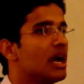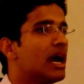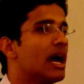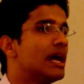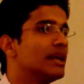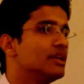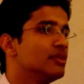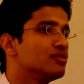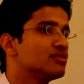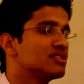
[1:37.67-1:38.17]

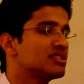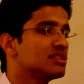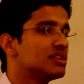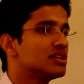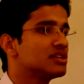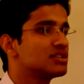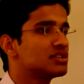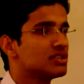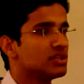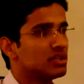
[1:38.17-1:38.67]
and you
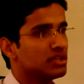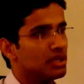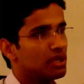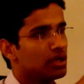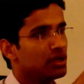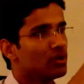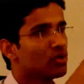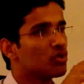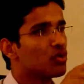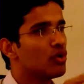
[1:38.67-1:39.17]
search,
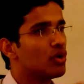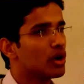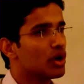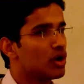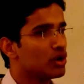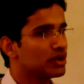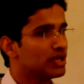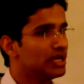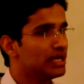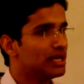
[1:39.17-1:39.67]
you go
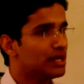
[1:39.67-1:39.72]
along the